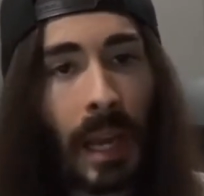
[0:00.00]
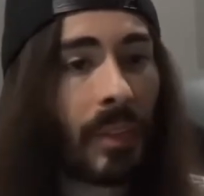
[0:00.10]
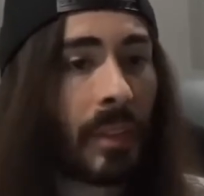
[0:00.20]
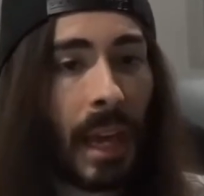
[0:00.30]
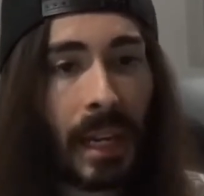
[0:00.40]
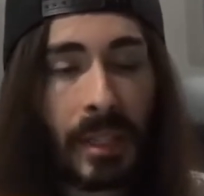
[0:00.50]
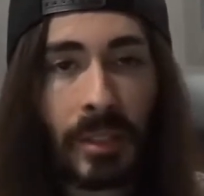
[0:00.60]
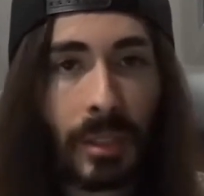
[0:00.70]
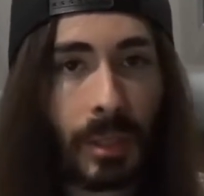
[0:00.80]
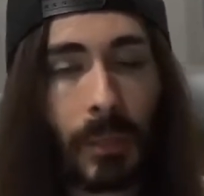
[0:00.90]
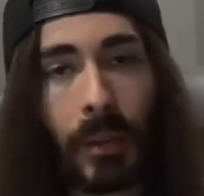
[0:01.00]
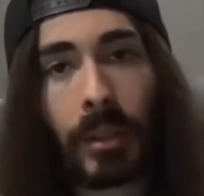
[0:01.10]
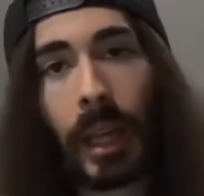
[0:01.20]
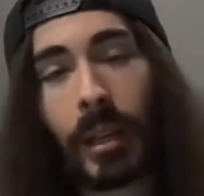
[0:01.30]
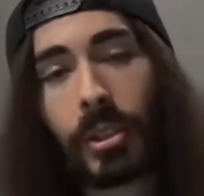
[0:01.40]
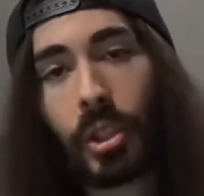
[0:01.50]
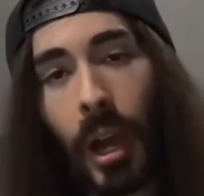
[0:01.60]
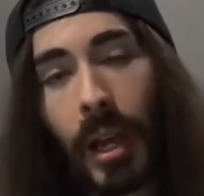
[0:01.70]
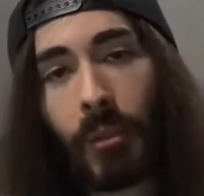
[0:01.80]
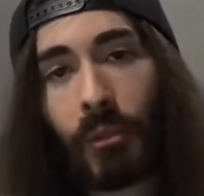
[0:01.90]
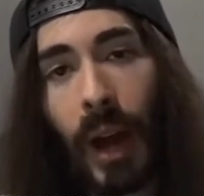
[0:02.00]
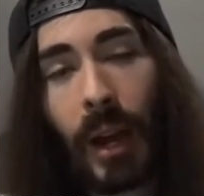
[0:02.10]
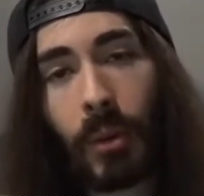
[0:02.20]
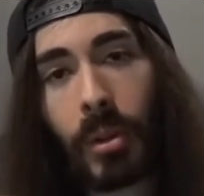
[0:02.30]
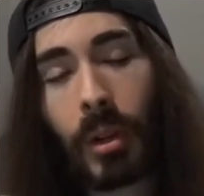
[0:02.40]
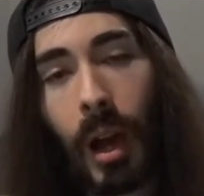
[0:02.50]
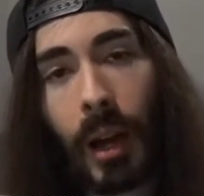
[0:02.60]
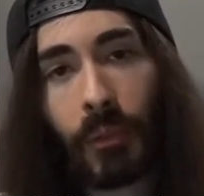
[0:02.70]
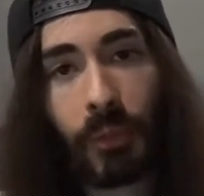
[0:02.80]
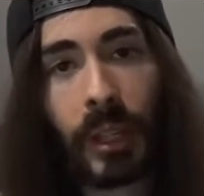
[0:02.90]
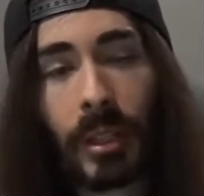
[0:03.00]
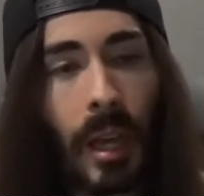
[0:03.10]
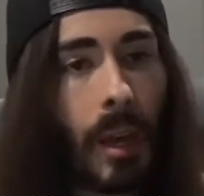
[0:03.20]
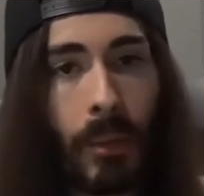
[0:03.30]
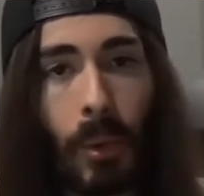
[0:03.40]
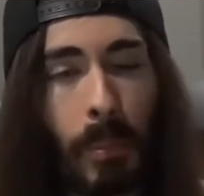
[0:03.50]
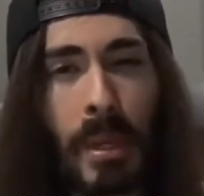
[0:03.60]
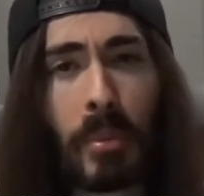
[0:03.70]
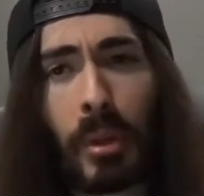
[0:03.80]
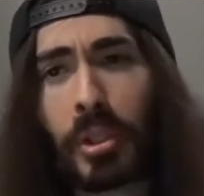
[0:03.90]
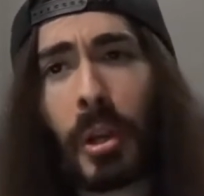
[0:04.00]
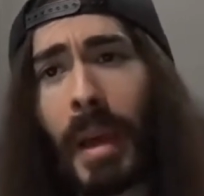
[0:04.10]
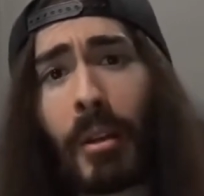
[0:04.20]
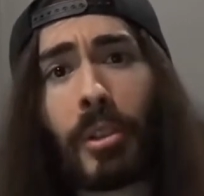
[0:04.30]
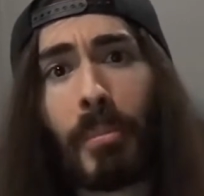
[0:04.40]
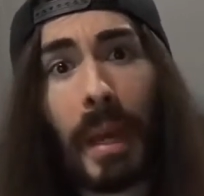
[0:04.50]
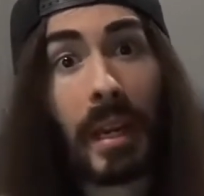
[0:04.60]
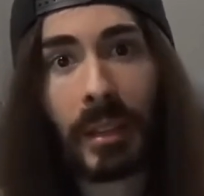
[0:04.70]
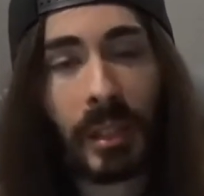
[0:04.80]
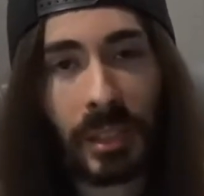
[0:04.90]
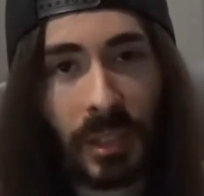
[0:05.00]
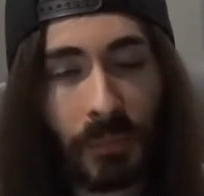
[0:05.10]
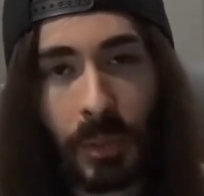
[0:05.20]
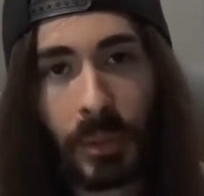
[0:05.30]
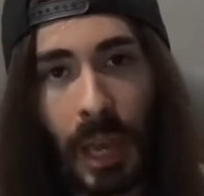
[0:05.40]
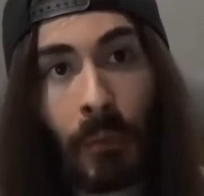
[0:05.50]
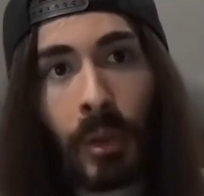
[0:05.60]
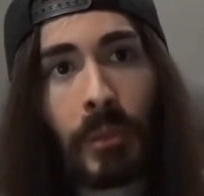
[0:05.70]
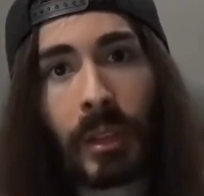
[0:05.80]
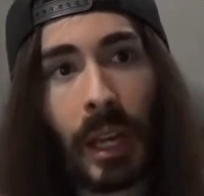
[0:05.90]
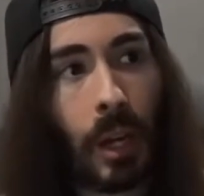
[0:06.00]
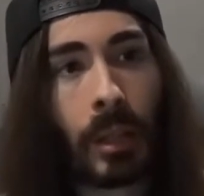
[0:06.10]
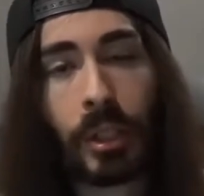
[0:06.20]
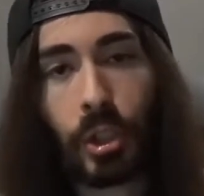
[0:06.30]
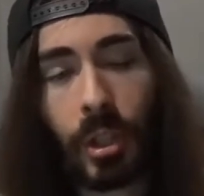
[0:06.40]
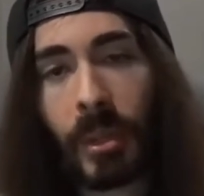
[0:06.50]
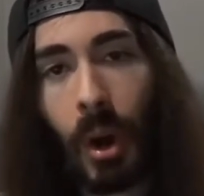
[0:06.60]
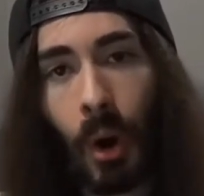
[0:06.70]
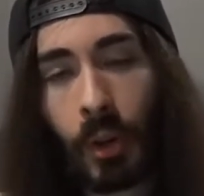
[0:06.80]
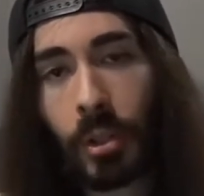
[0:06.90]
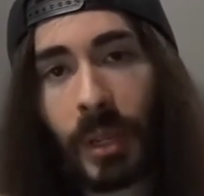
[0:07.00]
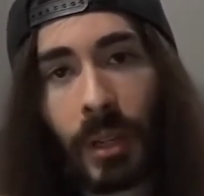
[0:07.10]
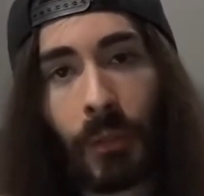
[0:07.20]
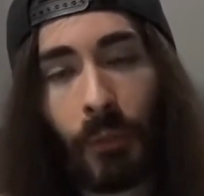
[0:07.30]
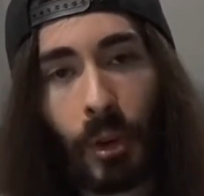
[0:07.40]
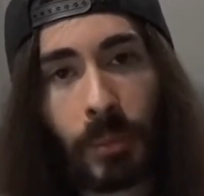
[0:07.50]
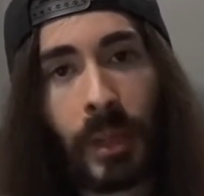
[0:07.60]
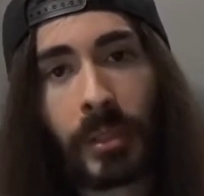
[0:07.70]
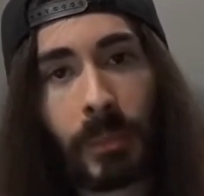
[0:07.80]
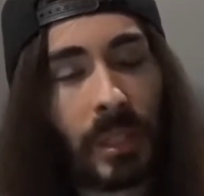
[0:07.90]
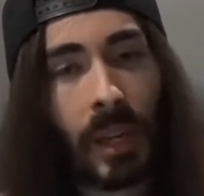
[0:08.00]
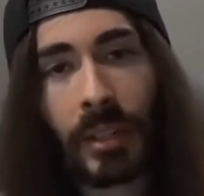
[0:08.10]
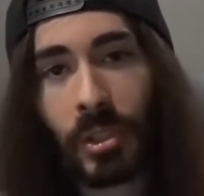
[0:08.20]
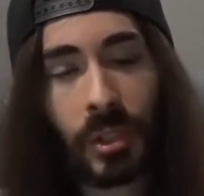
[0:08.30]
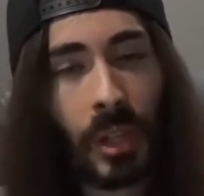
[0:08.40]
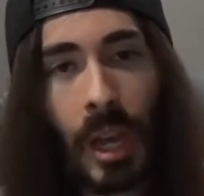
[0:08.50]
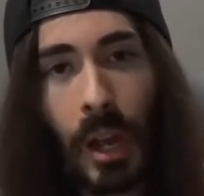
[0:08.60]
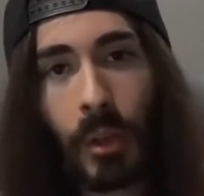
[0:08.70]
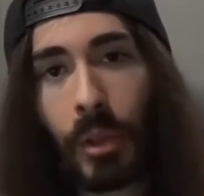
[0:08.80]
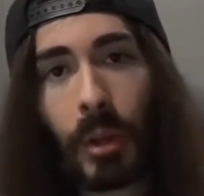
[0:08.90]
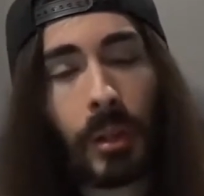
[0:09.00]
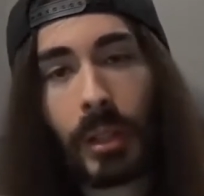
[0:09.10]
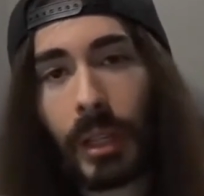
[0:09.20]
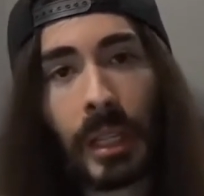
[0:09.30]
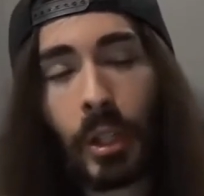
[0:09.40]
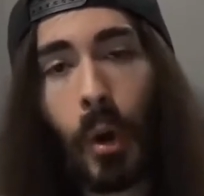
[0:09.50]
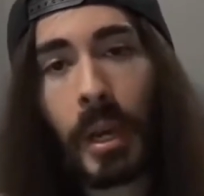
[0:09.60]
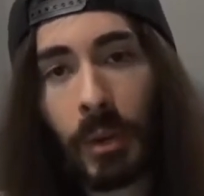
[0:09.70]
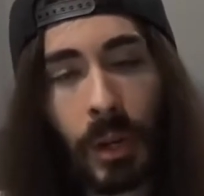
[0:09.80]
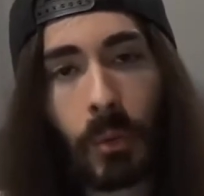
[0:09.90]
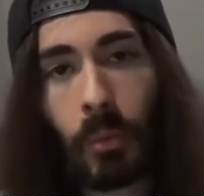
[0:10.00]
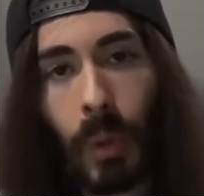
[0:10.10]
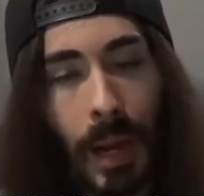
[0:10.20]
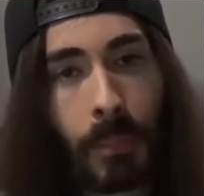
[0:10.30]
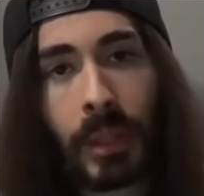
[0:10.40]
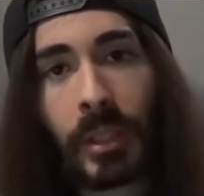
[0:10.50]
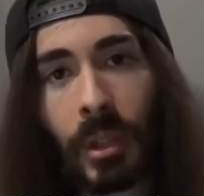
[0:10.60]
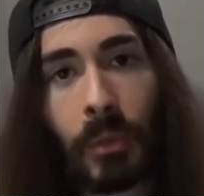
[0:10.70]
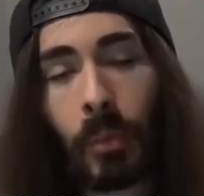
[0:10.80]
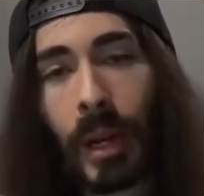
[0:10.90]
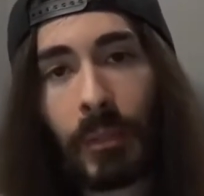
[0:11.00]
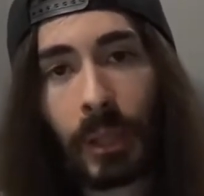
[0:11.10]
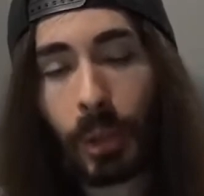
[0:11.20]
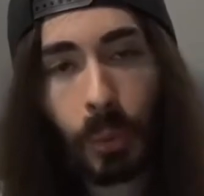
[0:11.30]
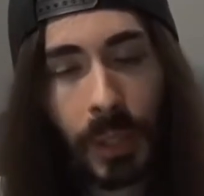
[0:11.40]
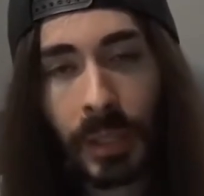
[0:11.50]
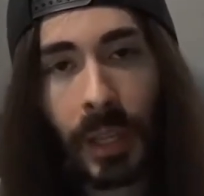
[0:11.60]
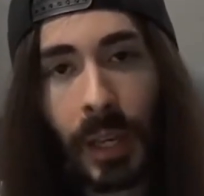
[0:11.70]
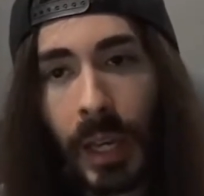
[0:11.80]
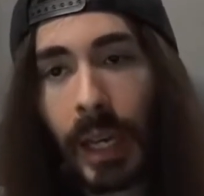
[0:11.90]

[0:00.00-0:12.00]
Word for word: and then that ends in a, like a giant viral conflict where people are somehow debating this as if it was ever even like a legitimate argument in the first place, besides just the incoherent ramblings of a raving lunatic.